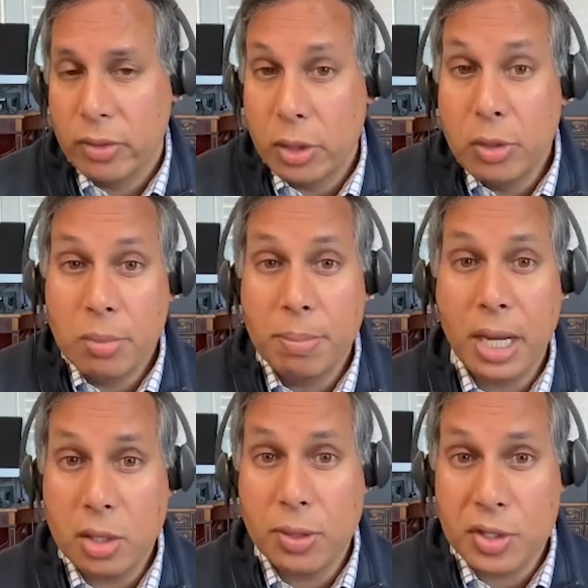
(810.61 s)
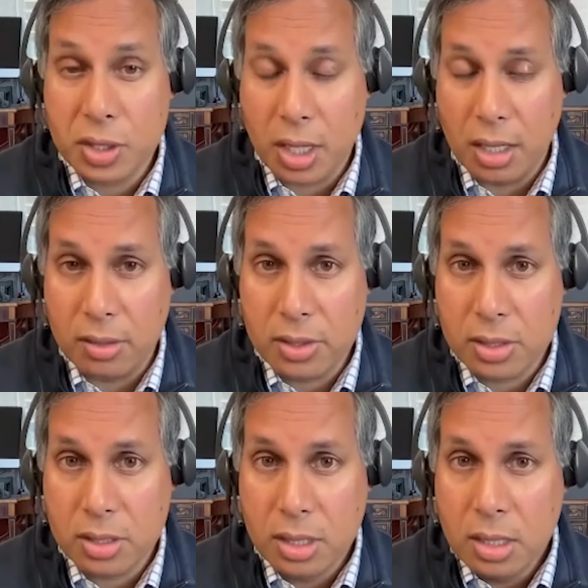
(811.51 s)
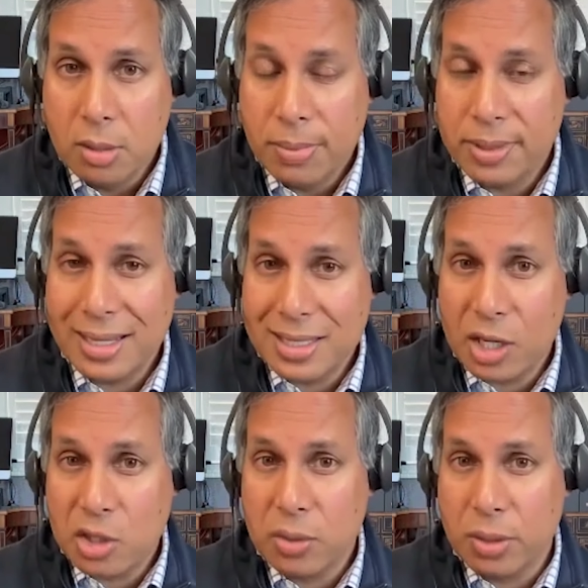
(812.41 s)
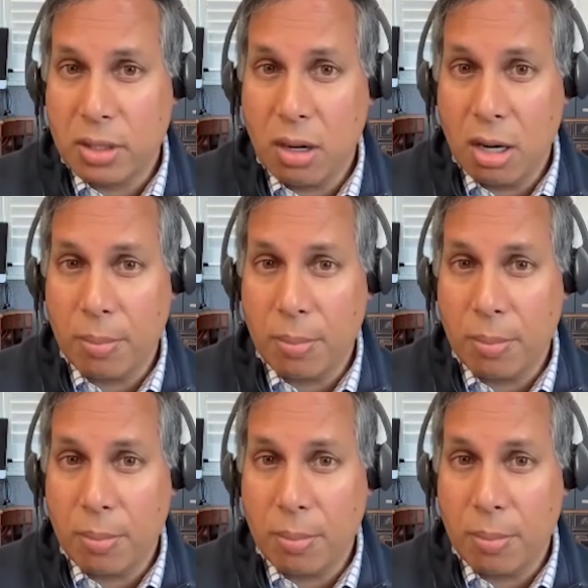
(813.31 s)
You can buy US dollars, but that's actually really hard